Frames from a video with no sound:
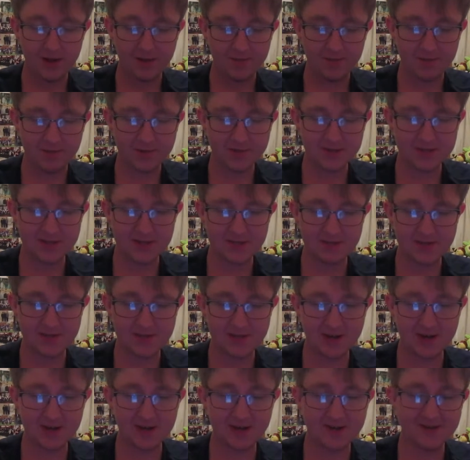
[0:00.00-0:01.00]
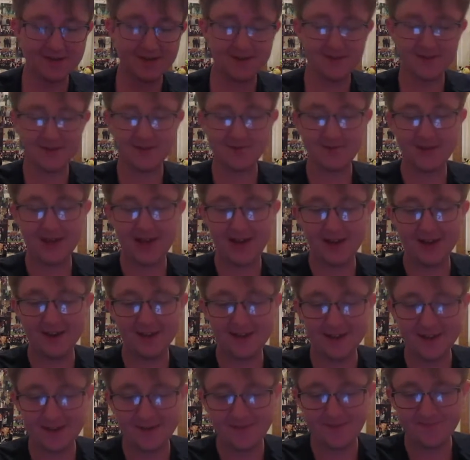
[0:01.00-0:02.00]
put some Stardust and some
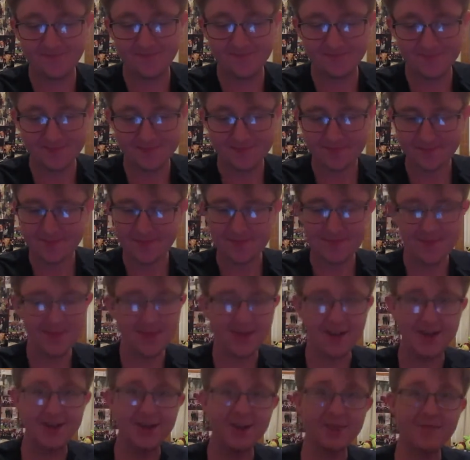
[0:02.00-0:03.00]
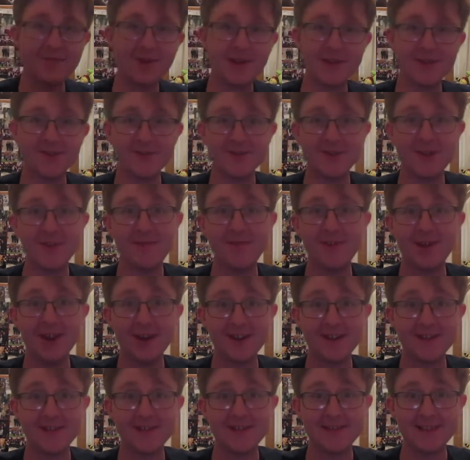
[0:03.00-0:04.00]
candies in, and you've got yourself a
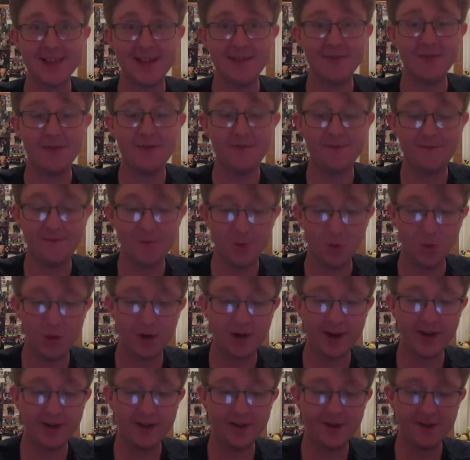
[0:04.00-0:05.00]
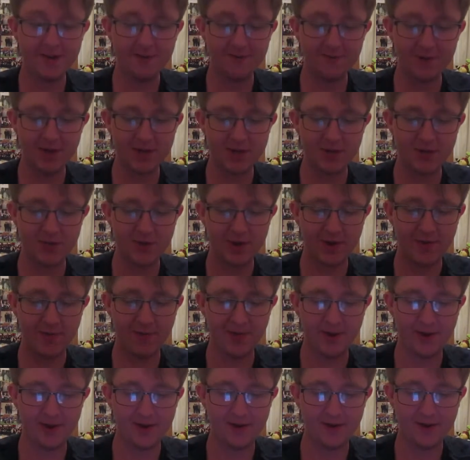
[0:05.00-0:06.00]
nice level 40 Reshiram
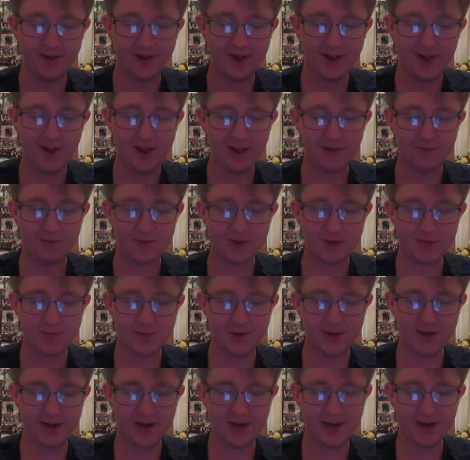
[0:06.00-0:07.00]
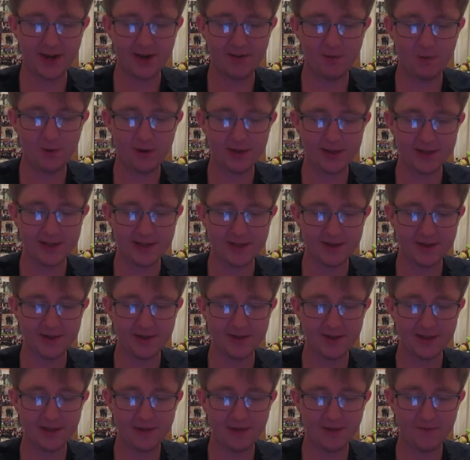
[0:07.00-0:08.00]
there. Which one day I will get
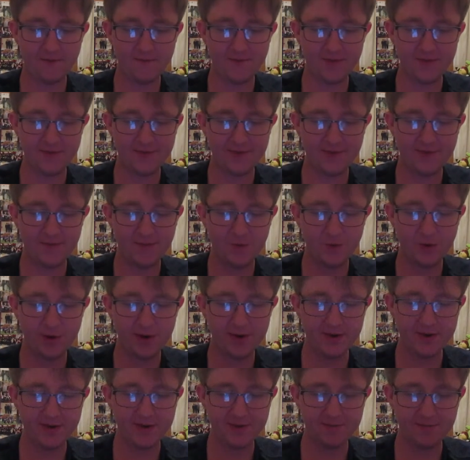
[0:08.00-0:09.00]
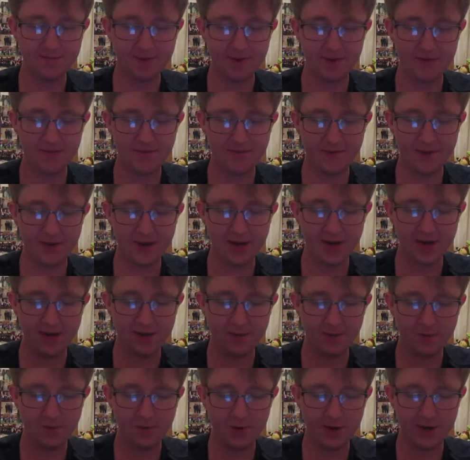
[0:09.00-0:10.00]
the level 50 for it. But for now,
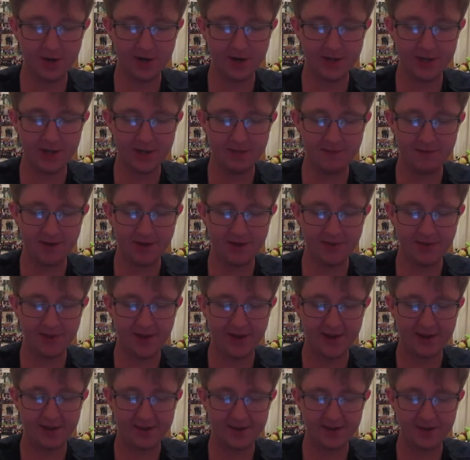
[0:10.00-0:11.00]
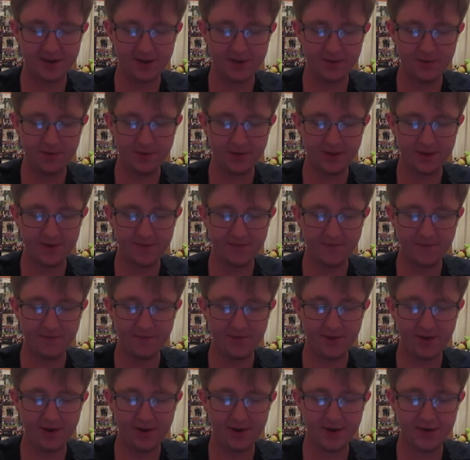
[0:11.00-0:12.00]
we're going to leave it at that, you know? It's
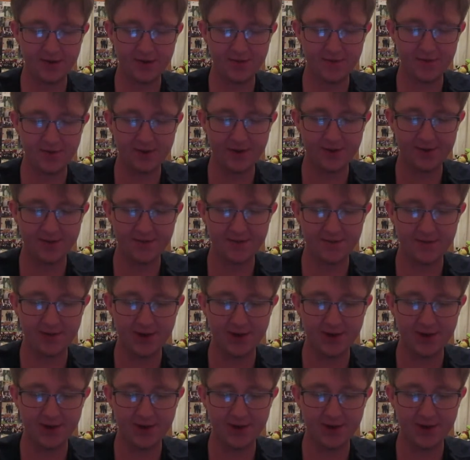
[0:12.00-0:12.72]
very useful as a